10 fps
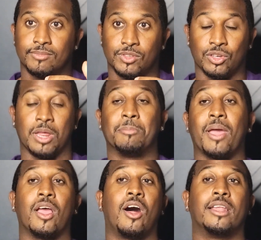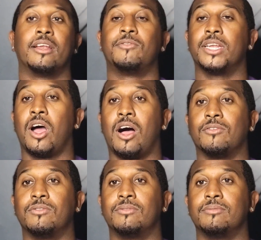you didn't pay all of it
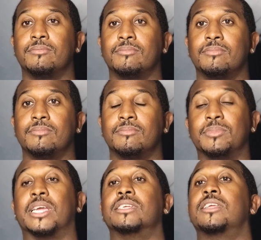off because